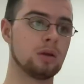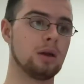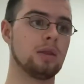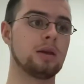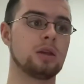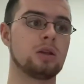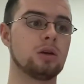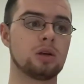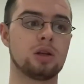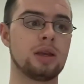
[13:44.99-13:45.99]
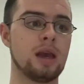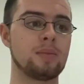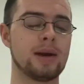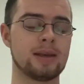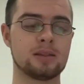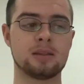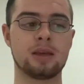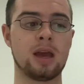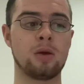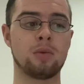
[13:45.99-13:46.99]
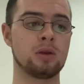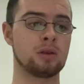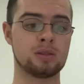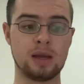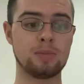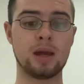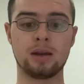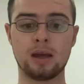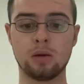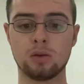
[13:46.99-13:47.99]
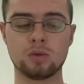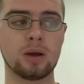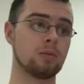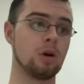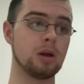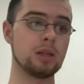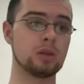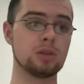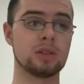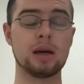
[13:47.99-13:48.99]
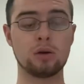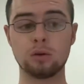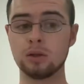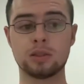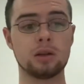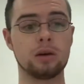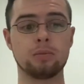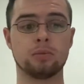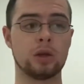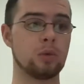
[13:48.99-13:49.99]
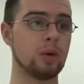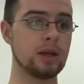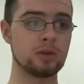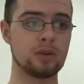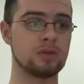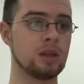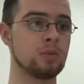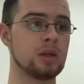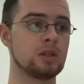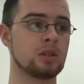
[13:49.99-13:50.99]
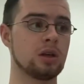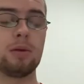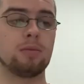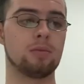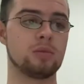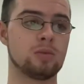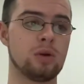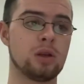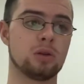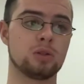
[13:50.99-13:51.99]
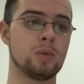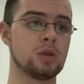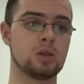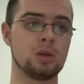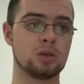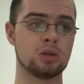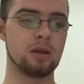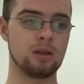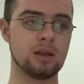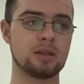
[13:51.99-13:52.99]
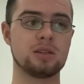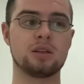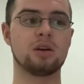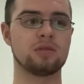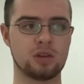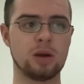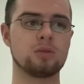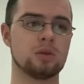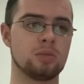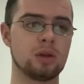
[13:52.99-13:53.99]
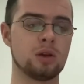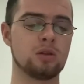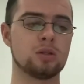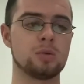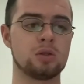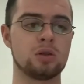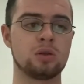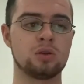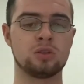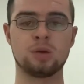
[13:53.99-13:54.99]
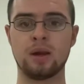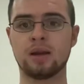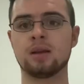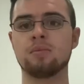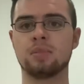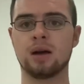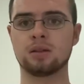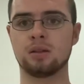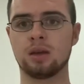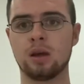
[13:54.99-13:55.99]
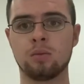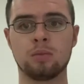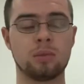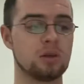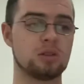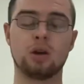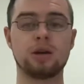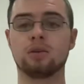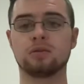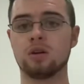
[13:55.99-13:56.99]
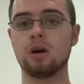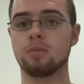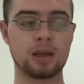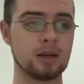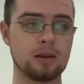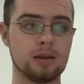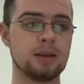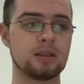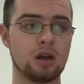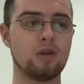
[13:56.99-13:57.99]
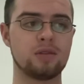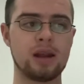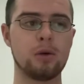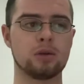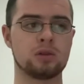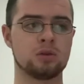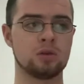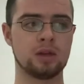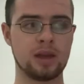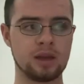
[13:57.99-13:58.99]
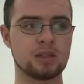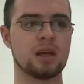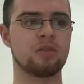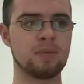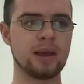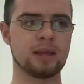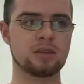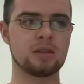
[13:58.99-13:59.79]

And then you're not going to get back into the game when you're 10 men down as well. Ollie does that all the time. He waits 15 minutes to go to bring on substitutions. He thinks it's enough time to bring on the substitutions to make an impact in the game. It's not enough time. You need at least half an hour to sort of get yourself back into the